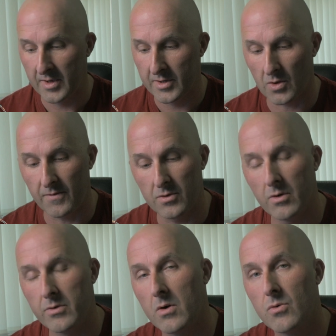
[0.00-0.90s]
So if you
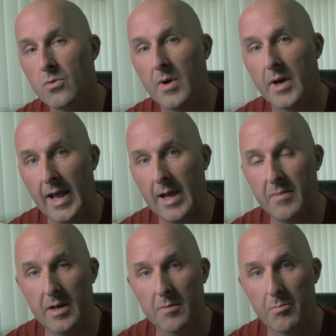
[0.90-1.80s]
don't know who I am,
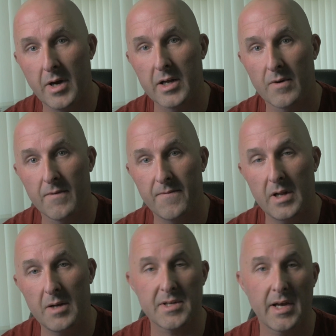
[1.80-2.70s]
I'm Byron
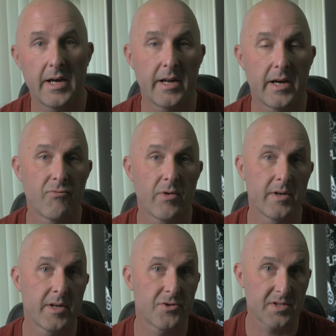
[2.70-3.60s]
Phillips and I run
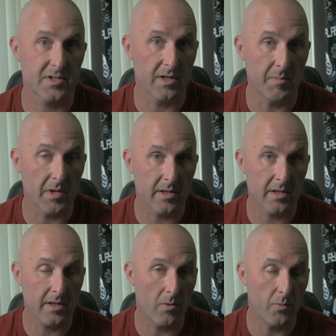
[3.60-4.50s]
Datrysiad
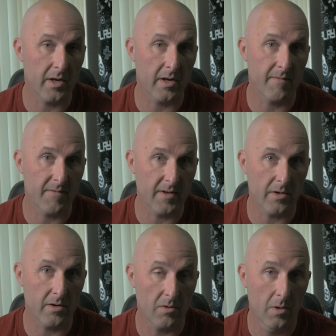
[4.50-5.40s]
Media, and we are a
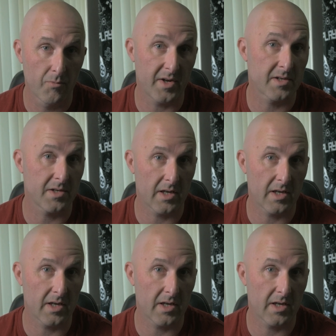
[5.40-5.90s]
video production